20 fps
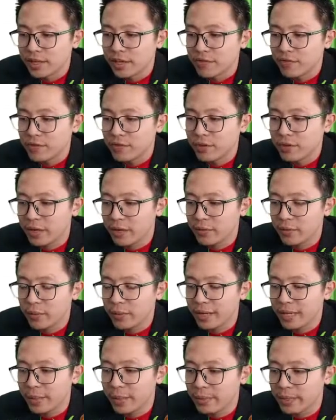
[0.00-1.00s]
V1 and
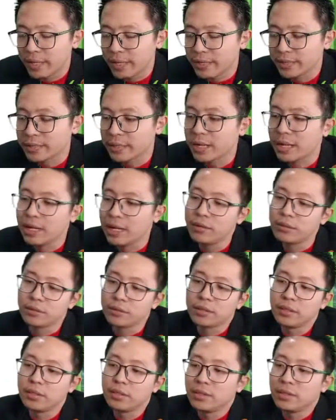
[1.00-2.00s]
V1 can be cancelled out.
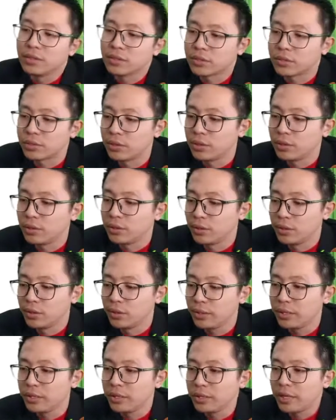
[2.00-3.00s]
So
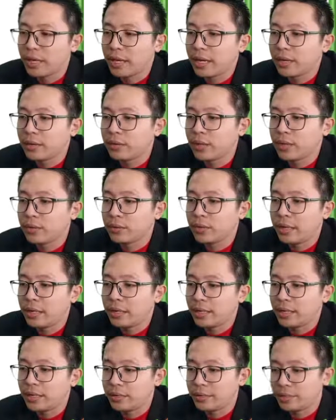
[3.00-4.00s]
in the end, what do I
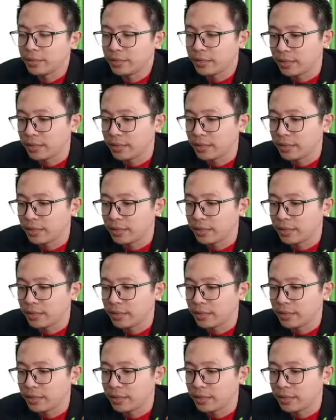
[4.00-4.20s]
get?